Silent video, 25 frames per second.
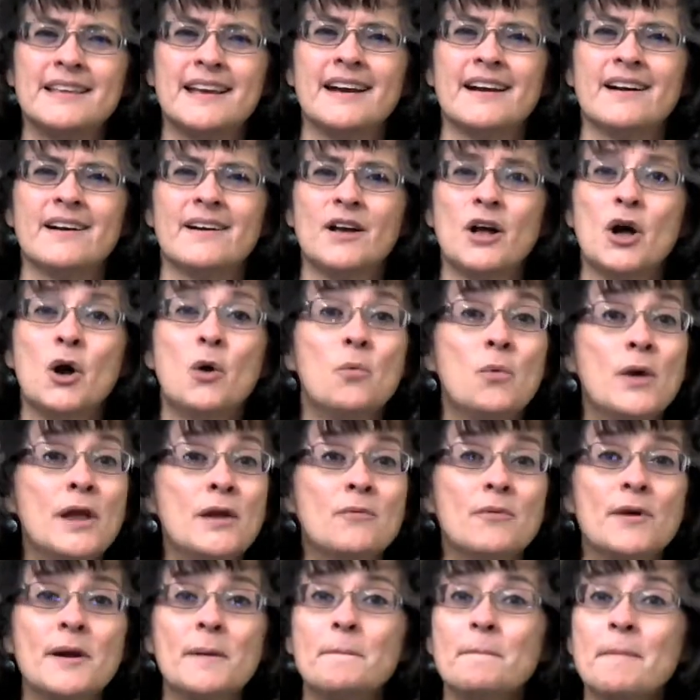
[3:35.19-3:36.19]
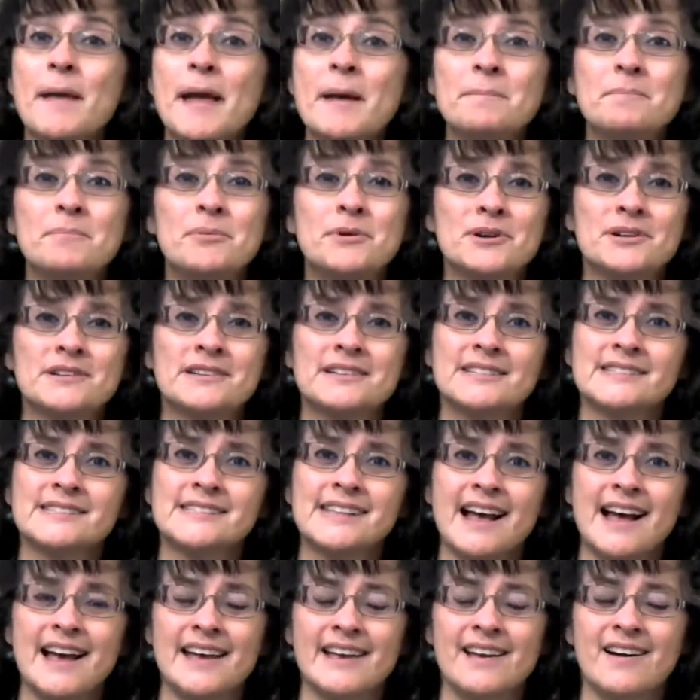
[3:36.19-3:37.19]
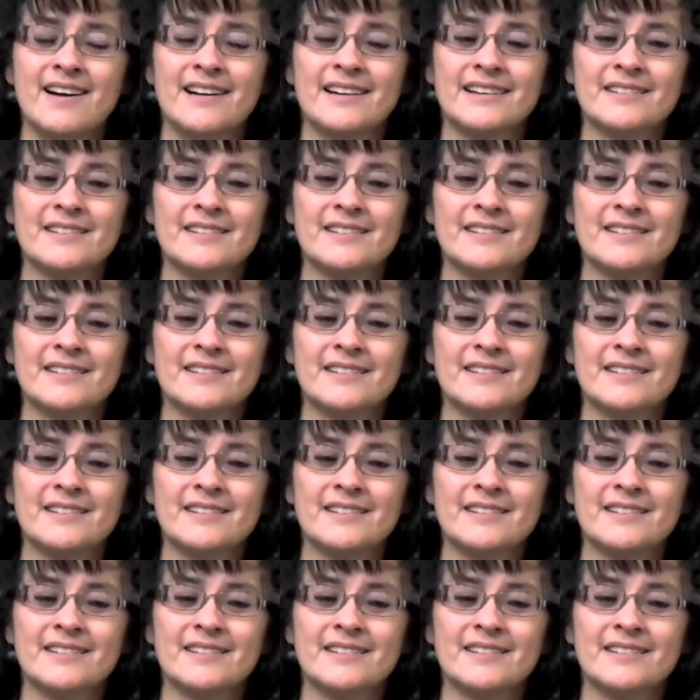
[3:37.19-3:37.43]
there, we remembered Zion.